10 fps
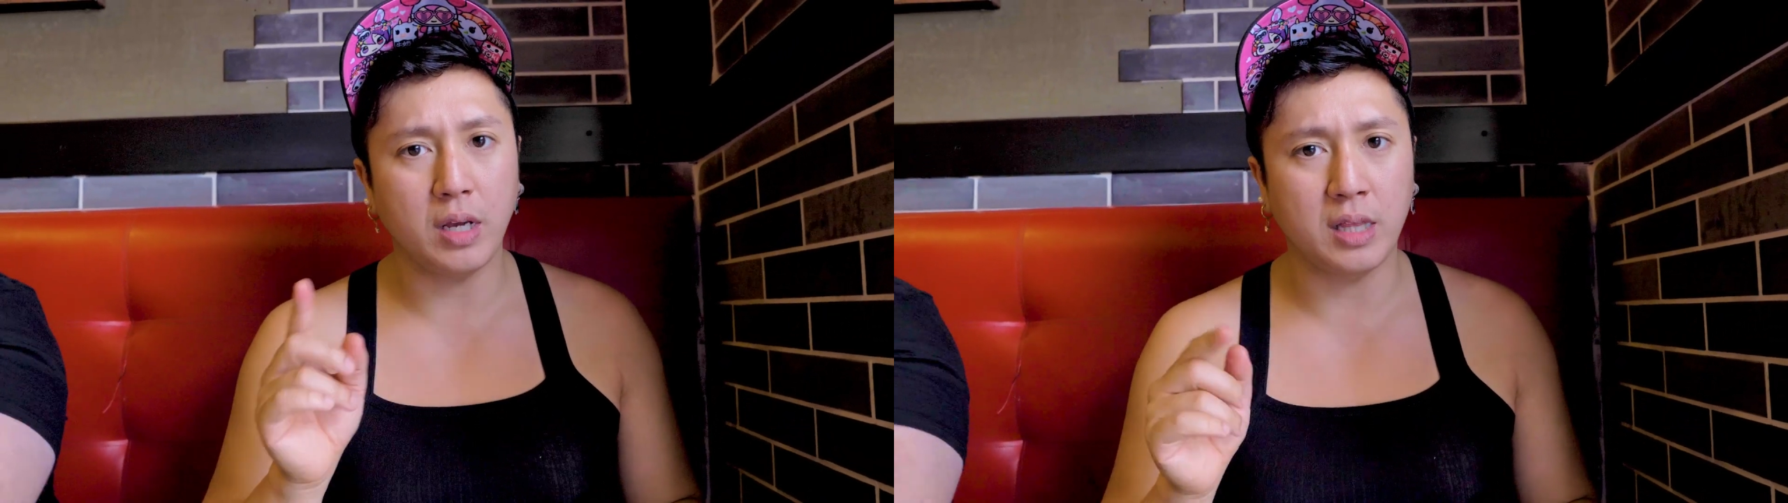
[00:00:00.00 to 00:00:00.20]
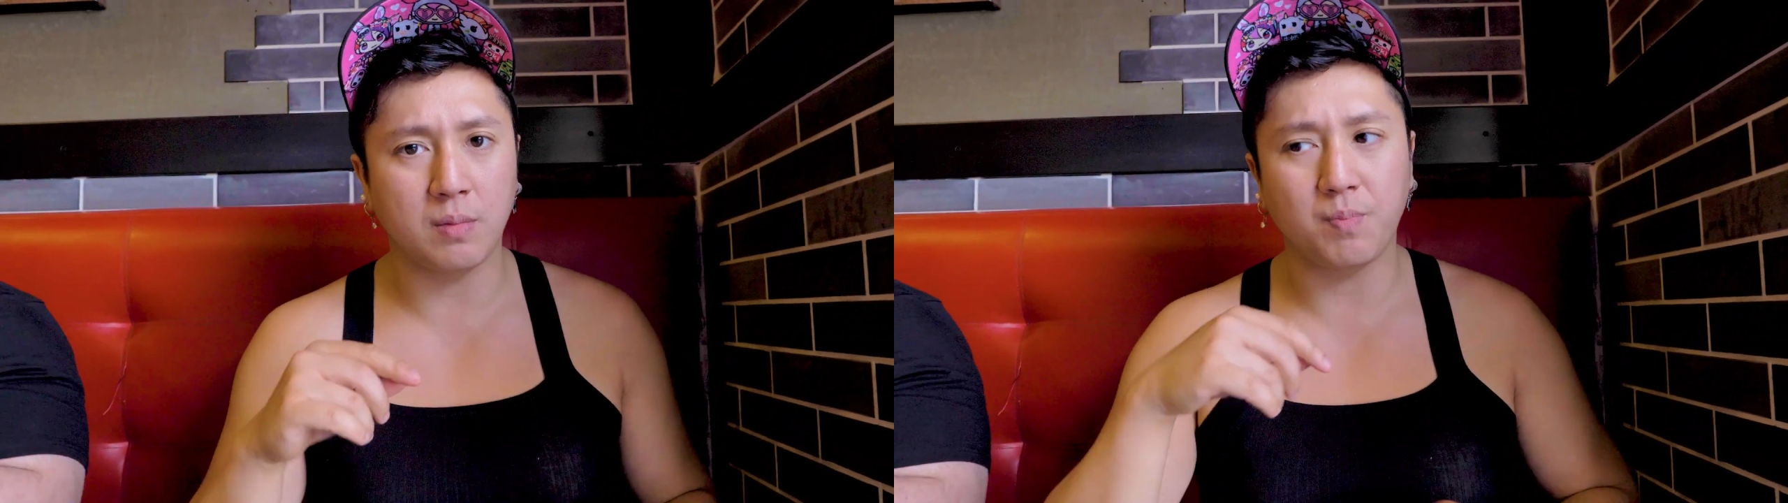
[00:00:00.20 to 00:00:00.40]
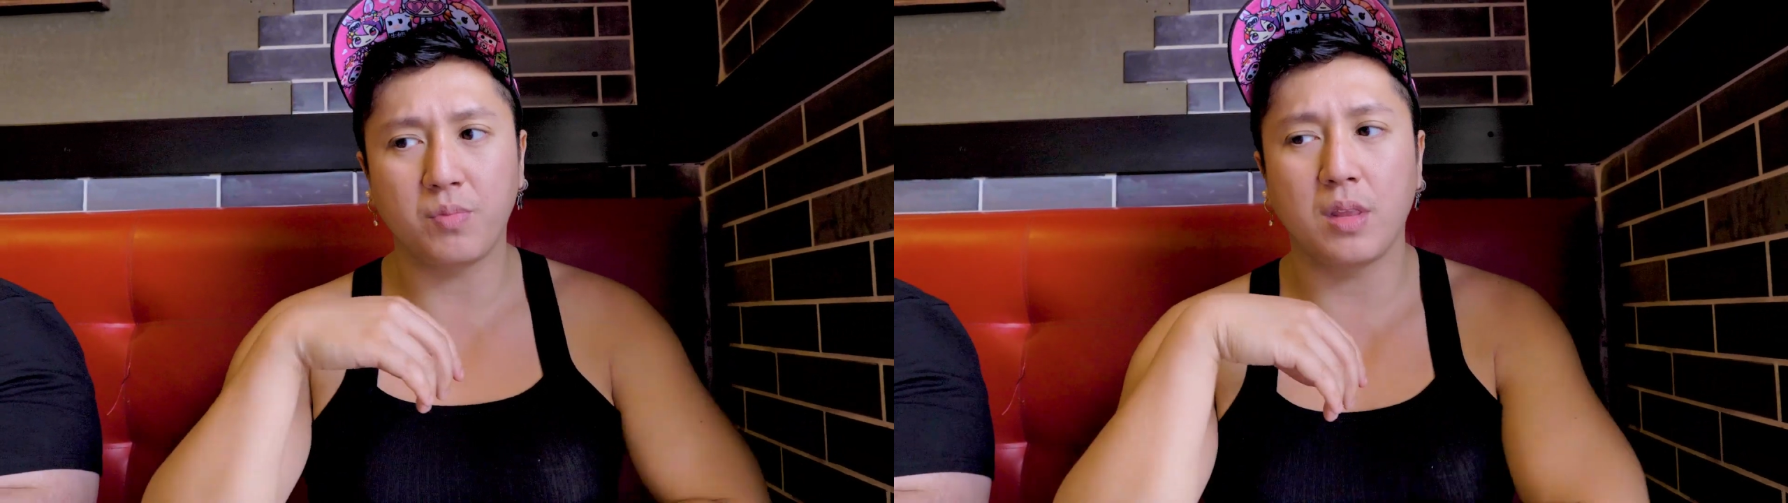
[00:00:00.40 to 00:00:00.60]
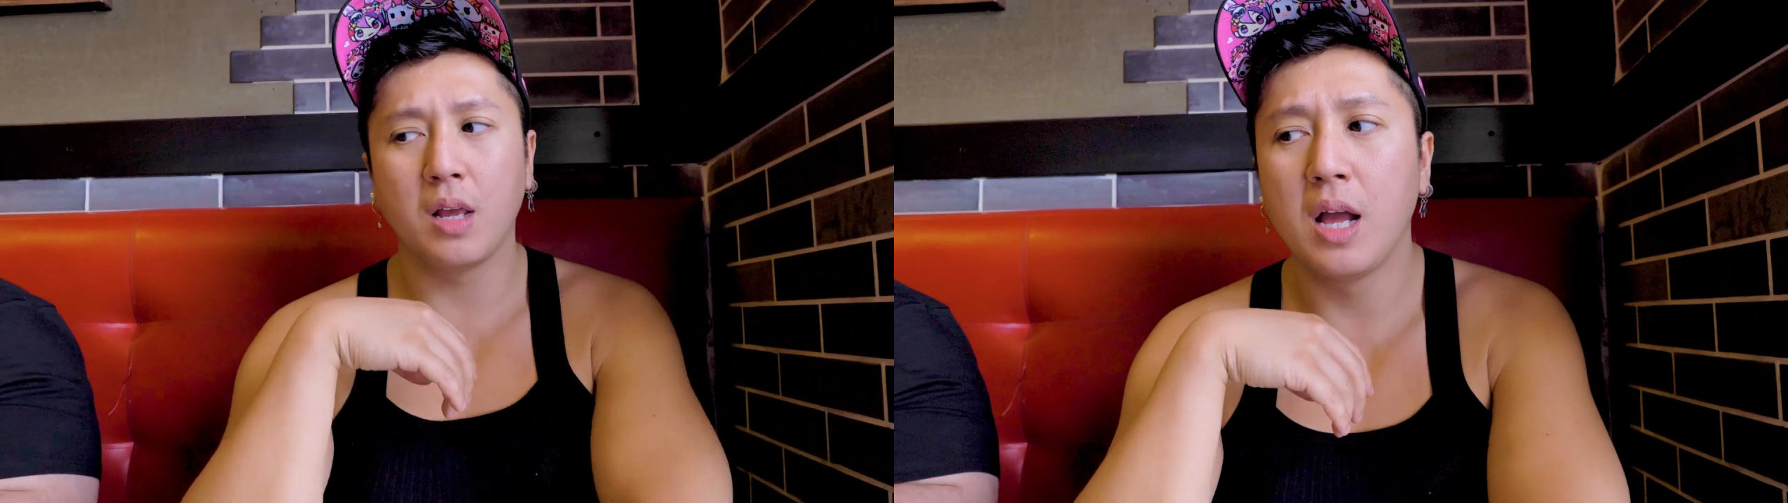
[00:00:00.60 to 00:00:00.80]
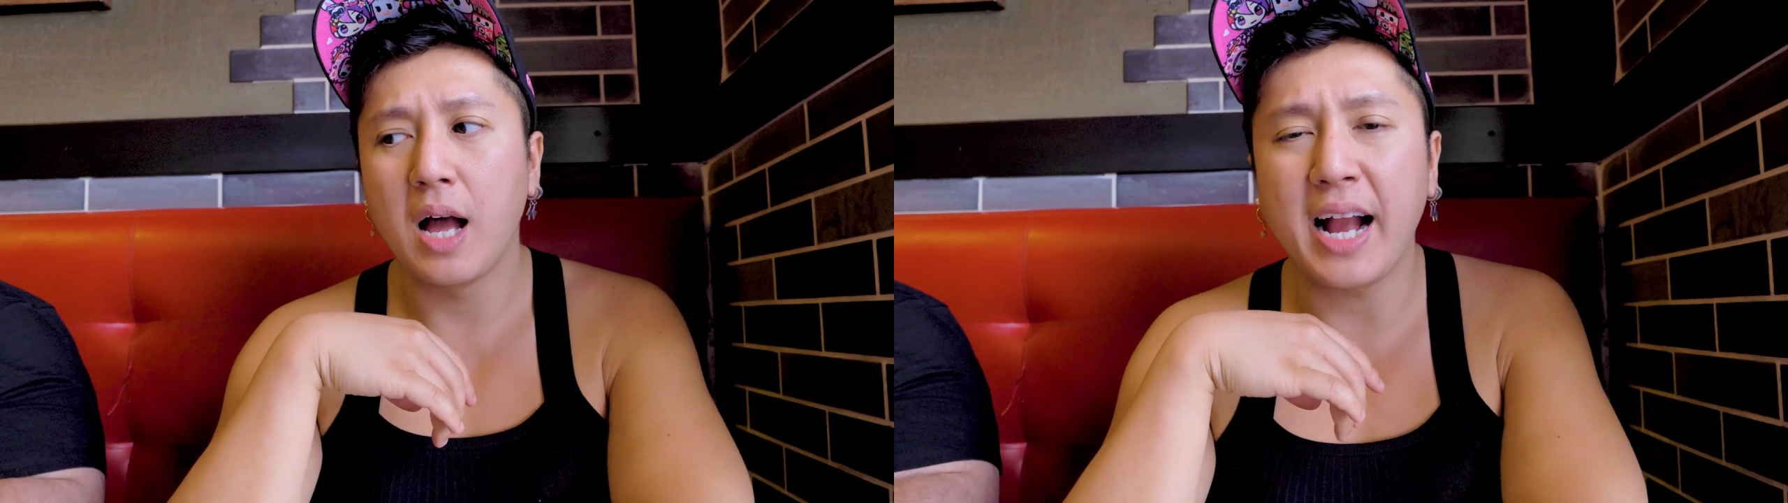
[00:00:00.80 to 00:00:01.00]
and
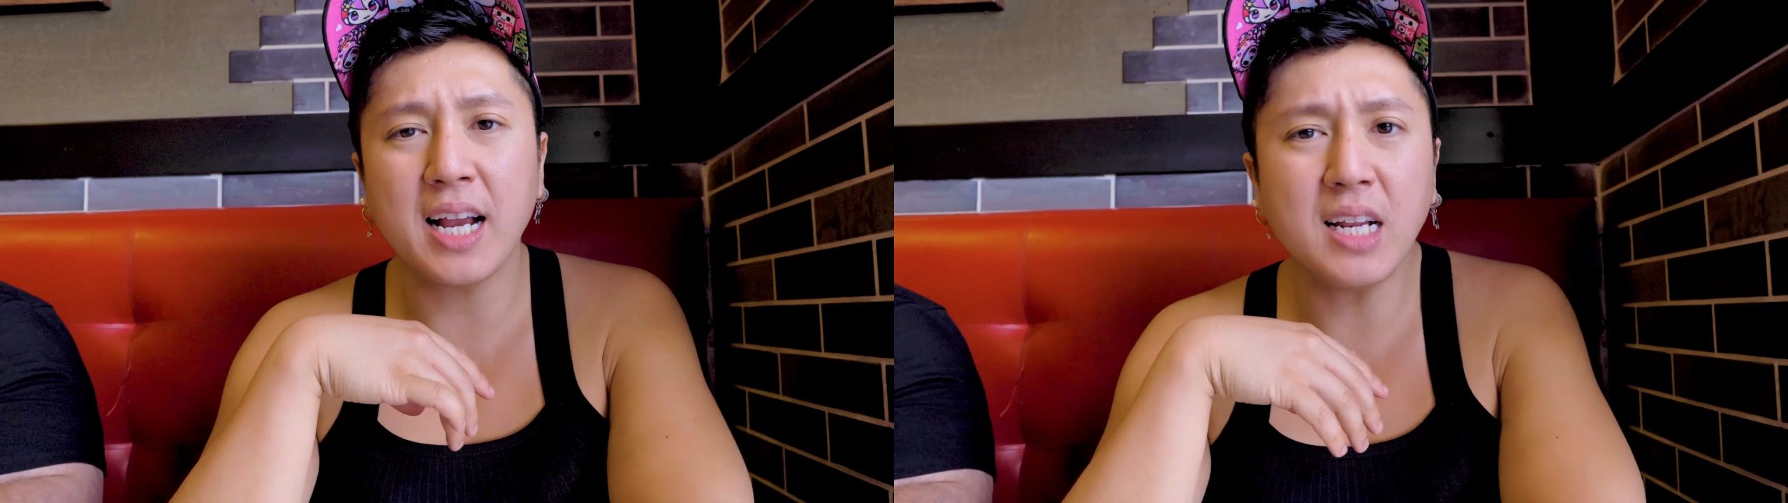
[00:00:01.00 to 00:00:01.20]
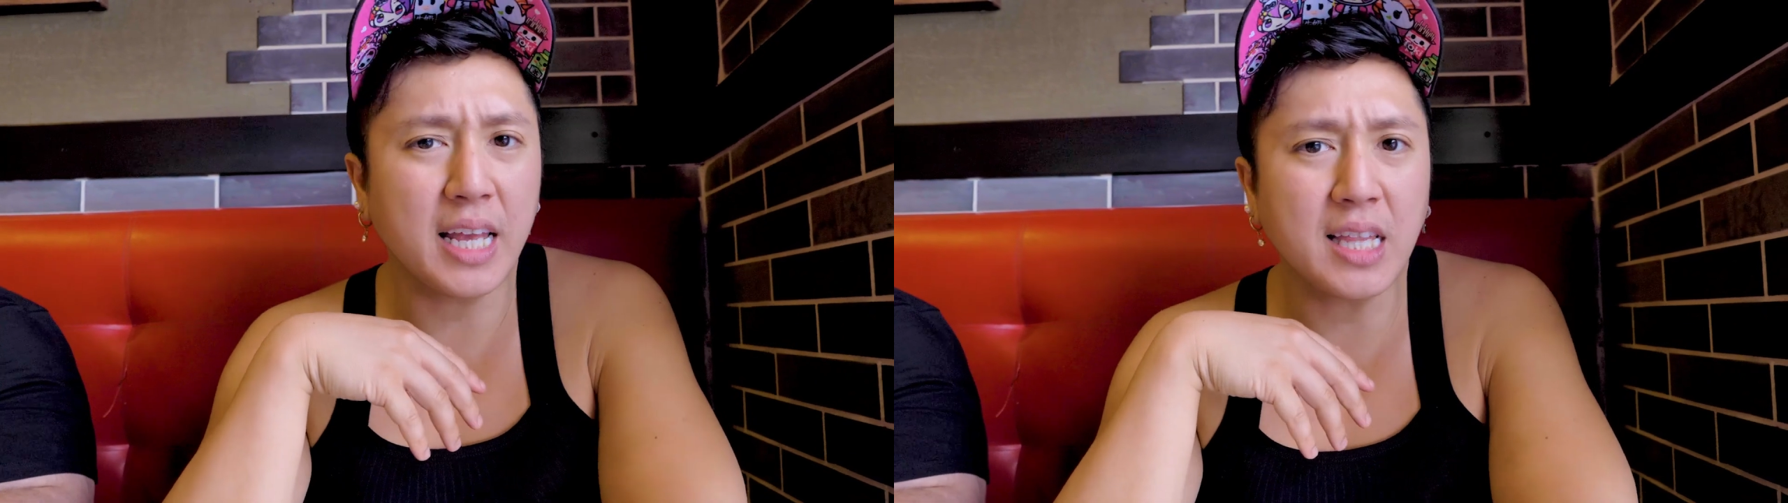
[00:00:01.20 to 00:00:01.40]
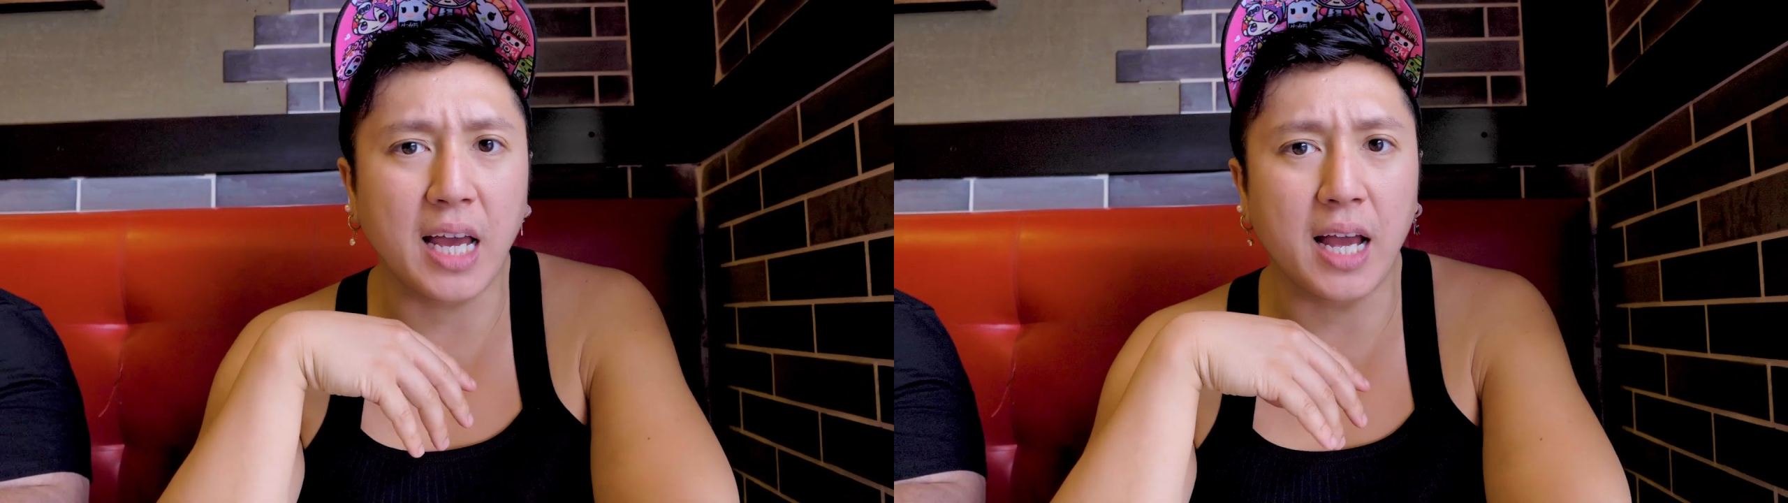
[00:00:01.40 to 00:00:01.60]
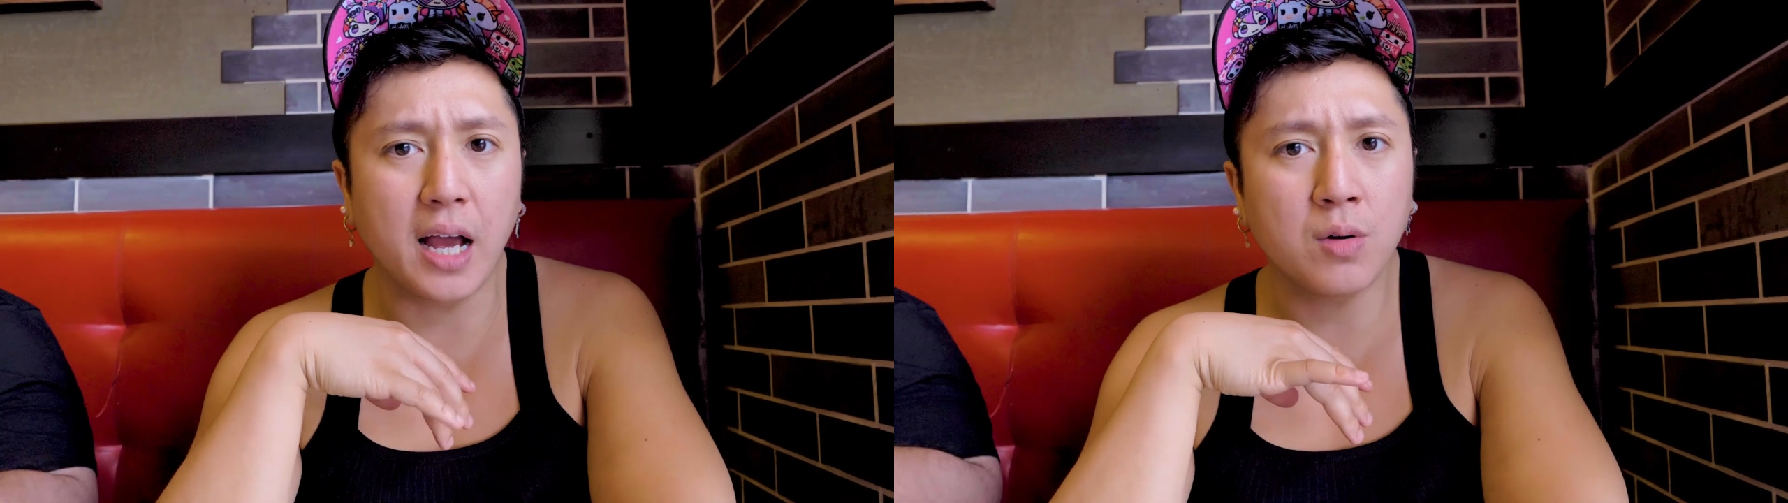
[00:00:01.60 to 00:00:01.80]
I kind of like that.